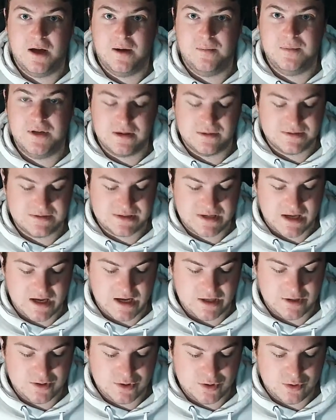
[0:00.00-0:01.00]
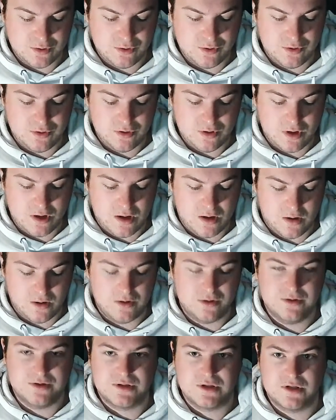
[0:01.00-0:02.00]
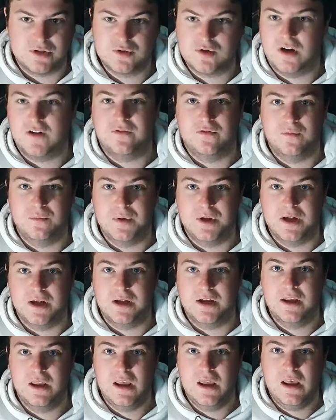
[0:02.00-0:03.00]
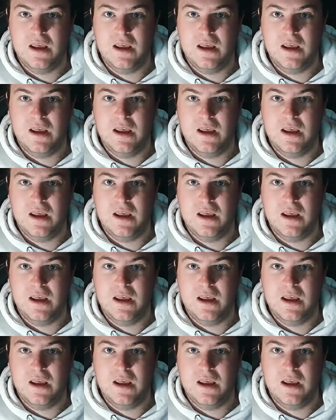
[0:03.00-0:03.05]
Nicolas Cage, who owns a truffle pig,